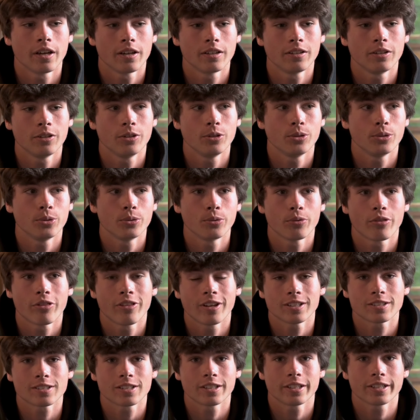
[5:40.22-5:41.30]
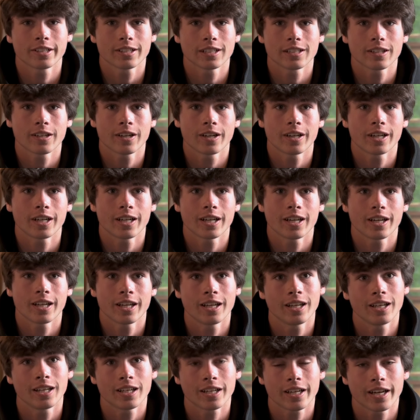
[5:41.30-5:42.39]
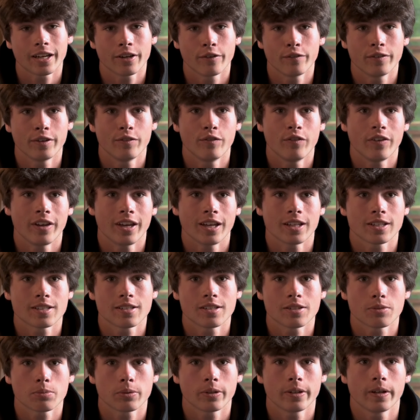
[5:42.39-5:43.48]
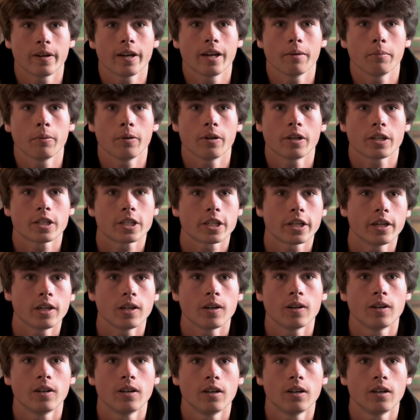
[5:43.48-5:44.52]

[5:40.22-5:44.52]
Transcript: new things that you're learning, and it kind of advances what you're able to show.